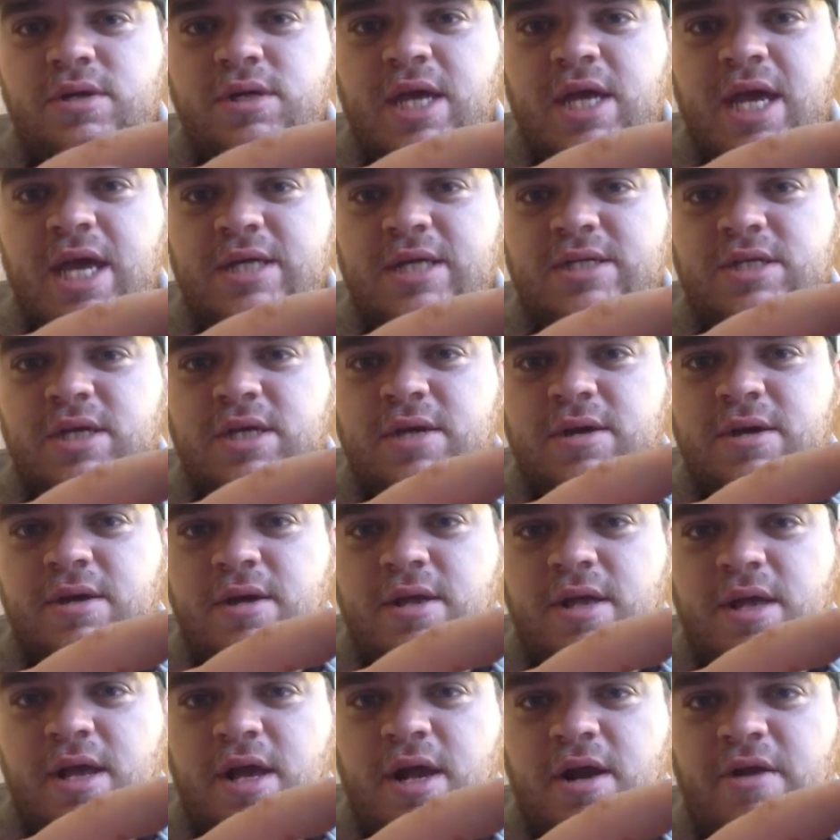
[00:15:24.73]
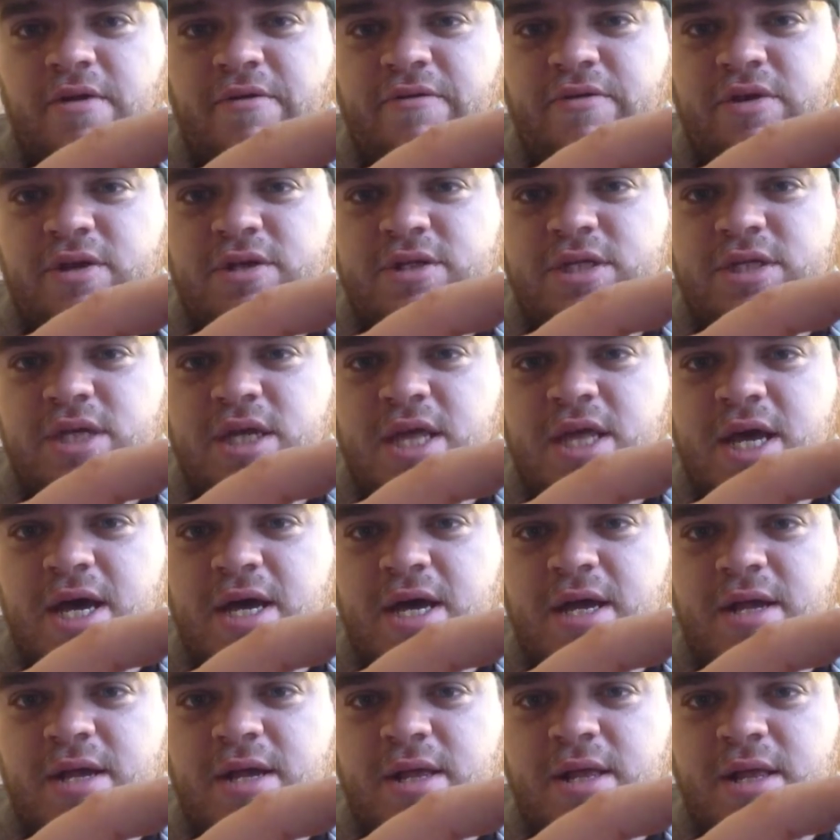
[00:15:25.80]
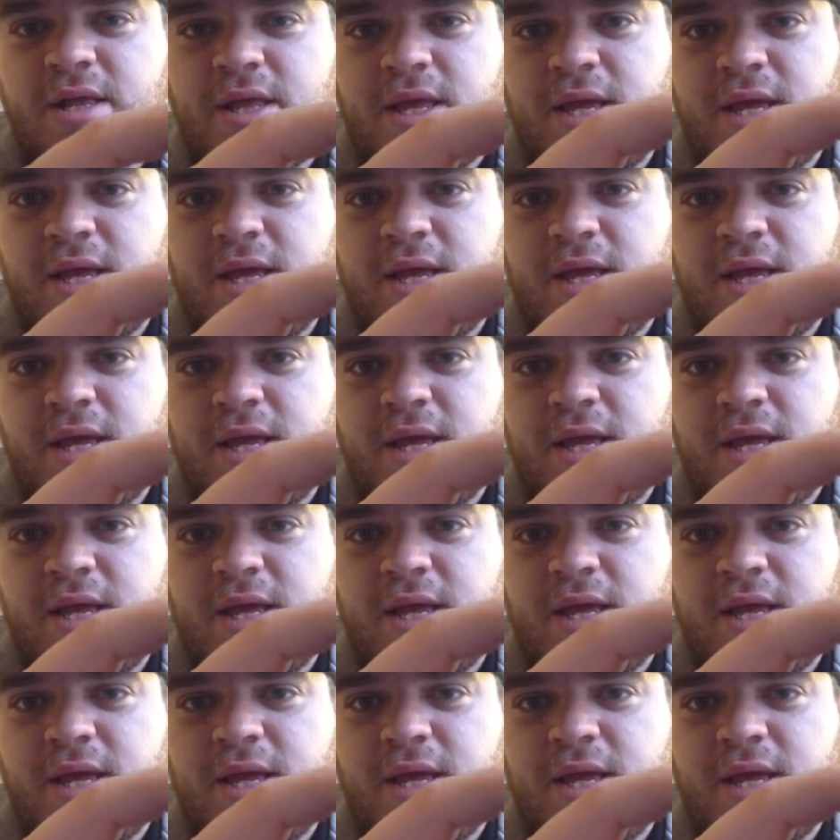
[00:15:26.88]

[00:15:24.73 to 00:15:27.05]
casing. I don't know if you can see that.